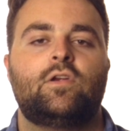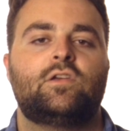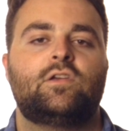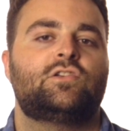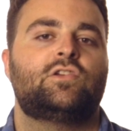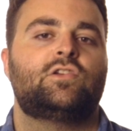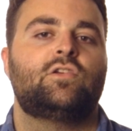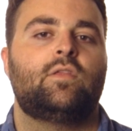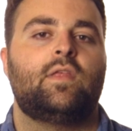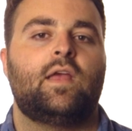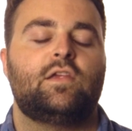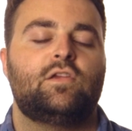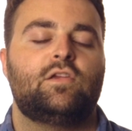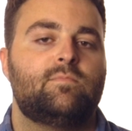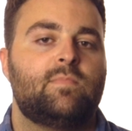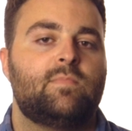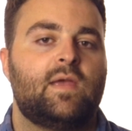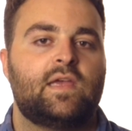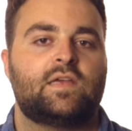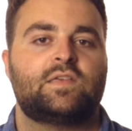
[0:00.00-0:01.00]
issue that you
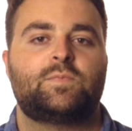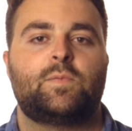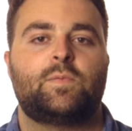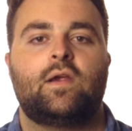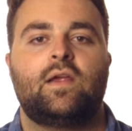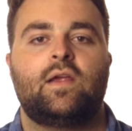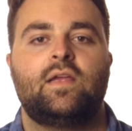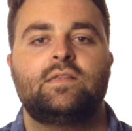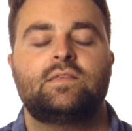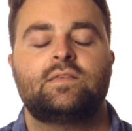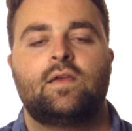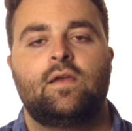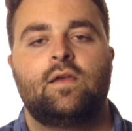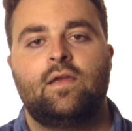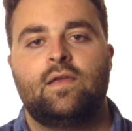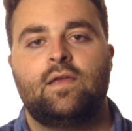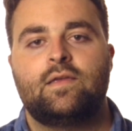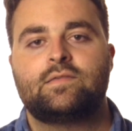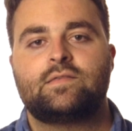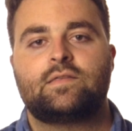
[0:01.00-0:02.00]
may experience
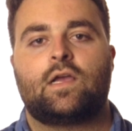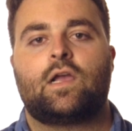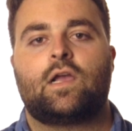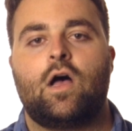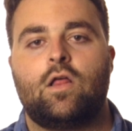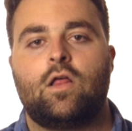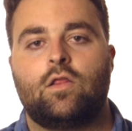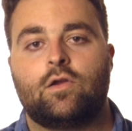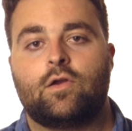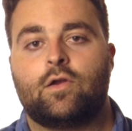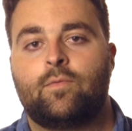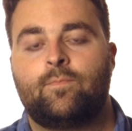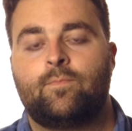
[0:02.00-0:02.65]
is the color.